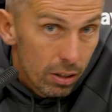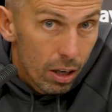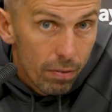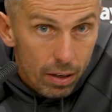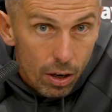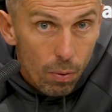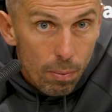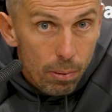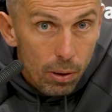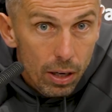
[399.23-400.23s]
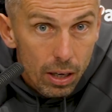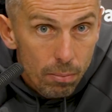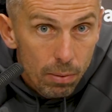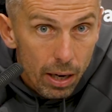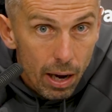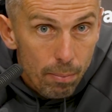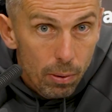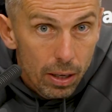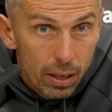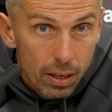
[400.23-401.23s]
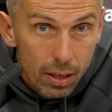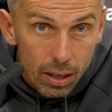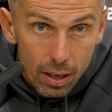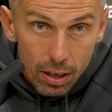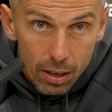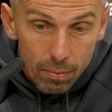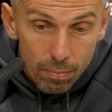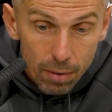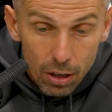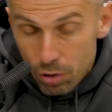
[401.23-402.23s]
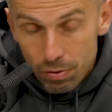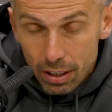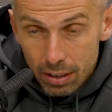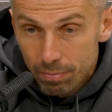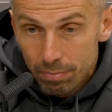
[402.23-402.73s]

I'd have had no input in them at that point. Um, I just think